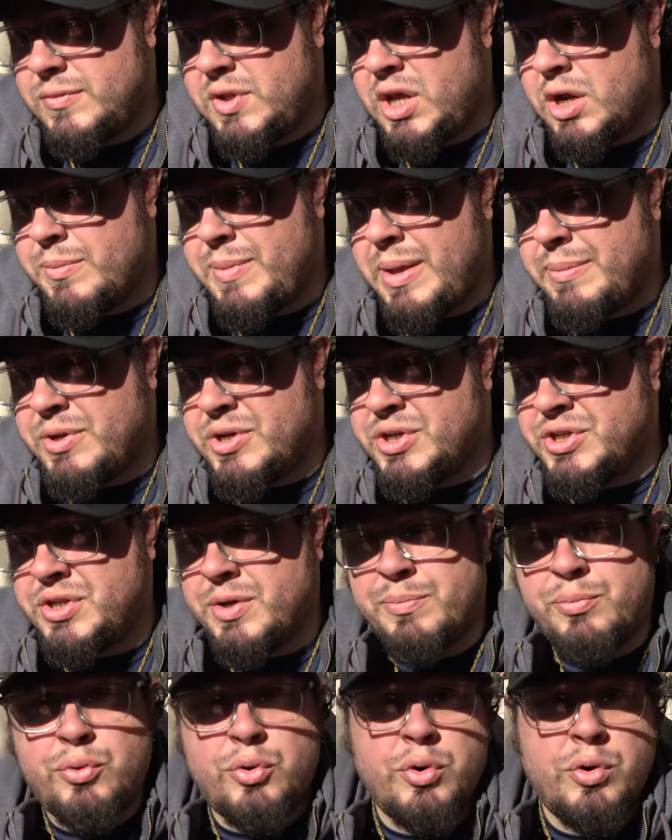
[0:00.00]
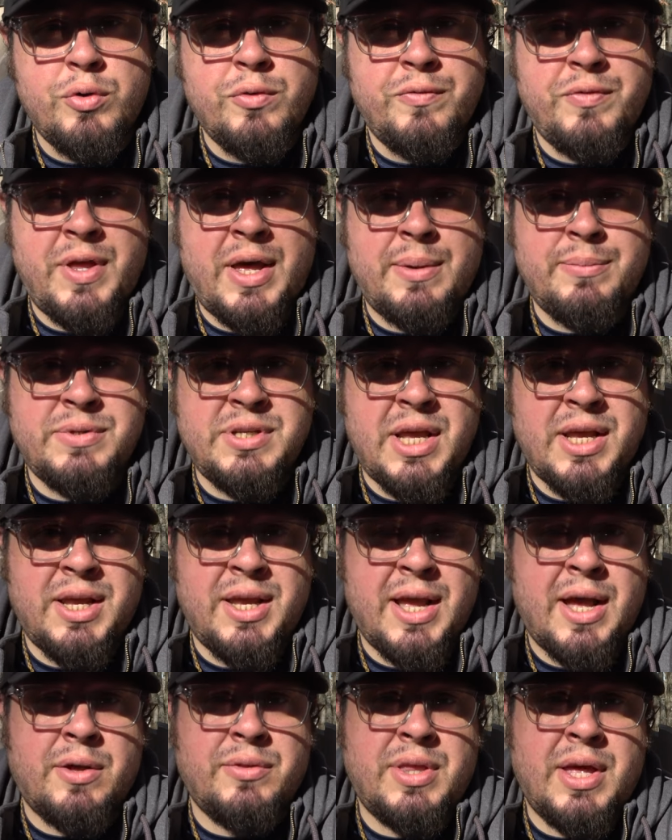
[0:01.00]
know, maybe just approve them
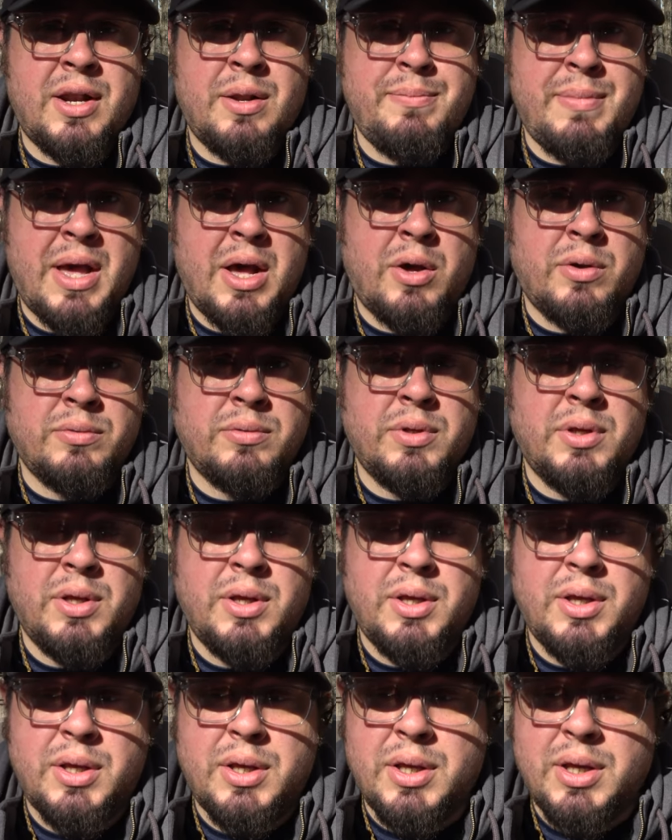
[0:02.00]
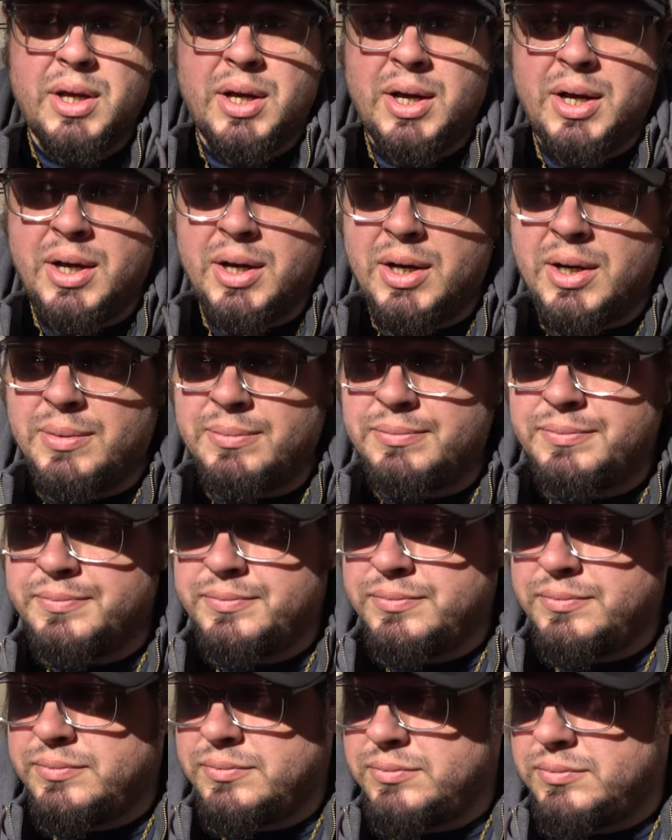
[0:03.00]
taking out that amount, you
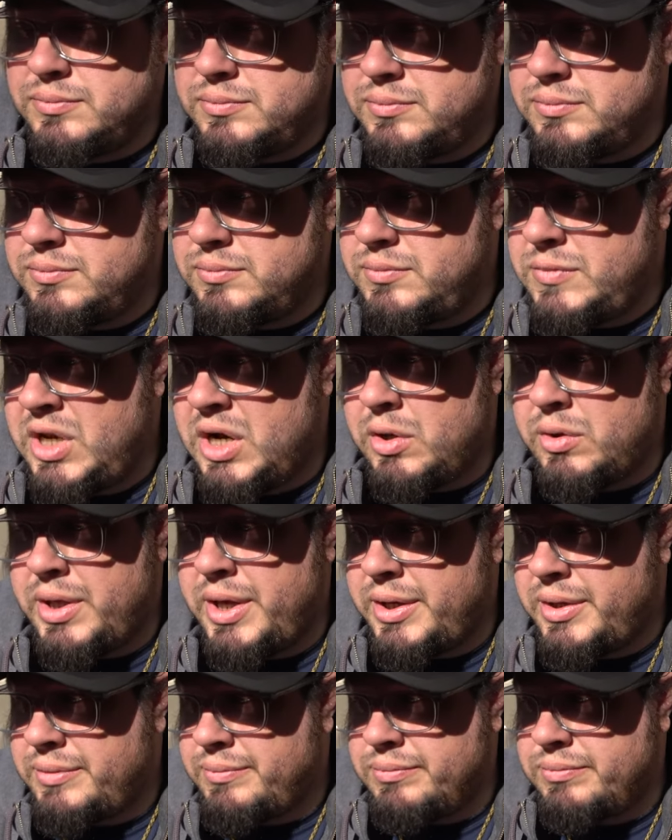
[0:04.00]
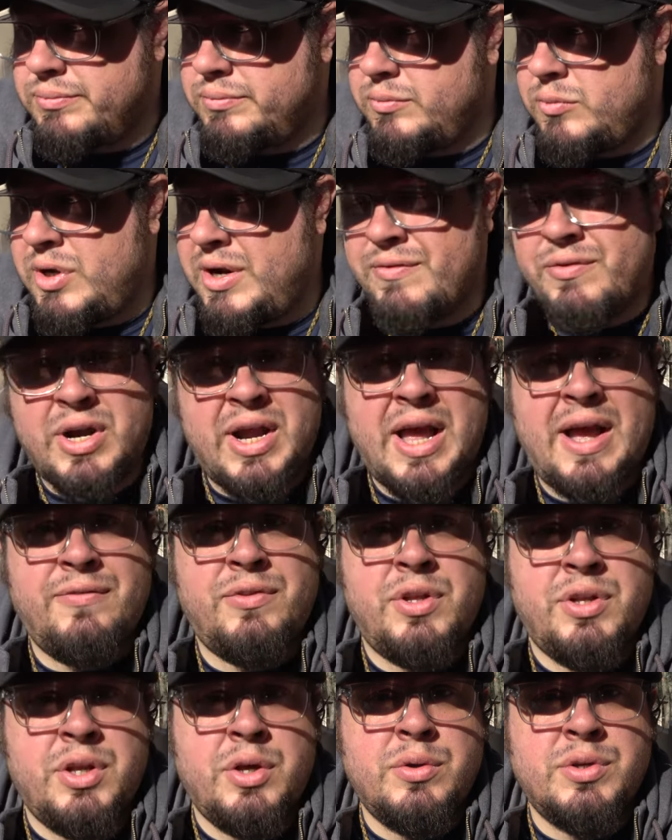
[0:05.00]
know, like whatever I
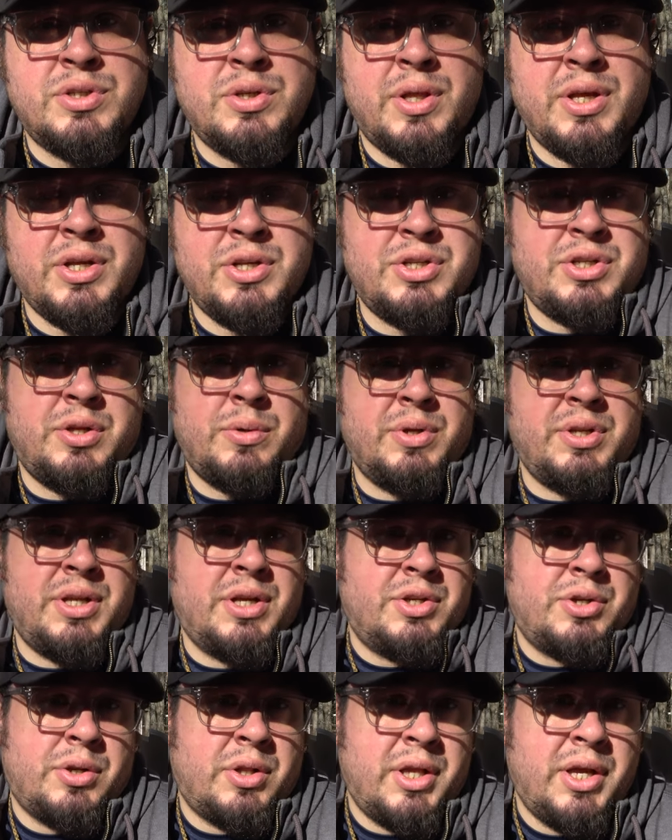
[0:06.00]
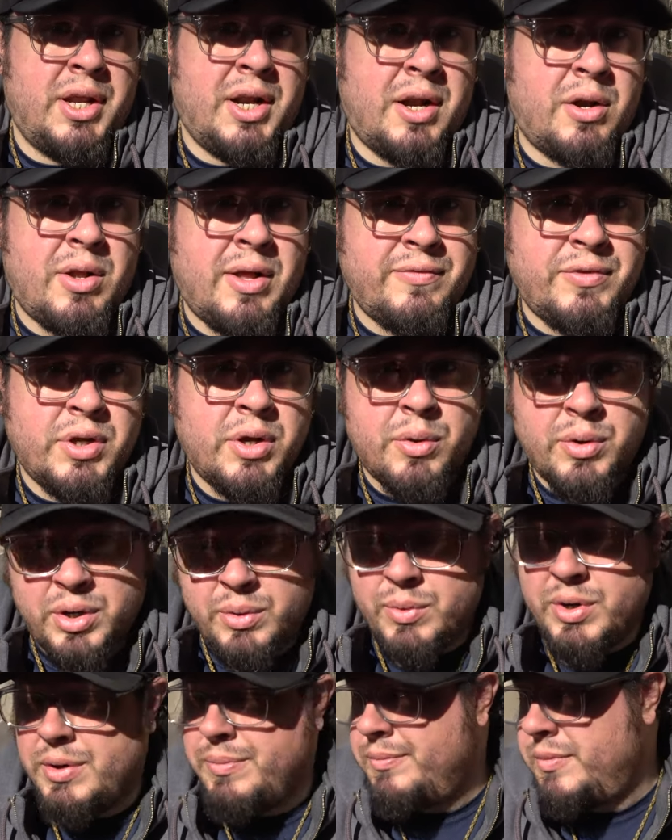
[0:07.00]
have to do so they can just do it digitally and I don't have to go
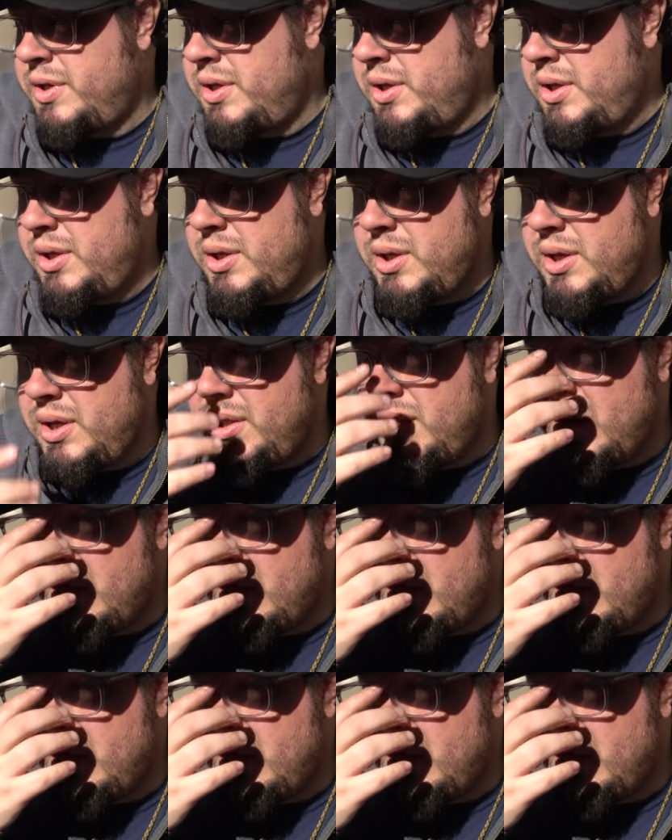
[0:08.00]
anywhere. And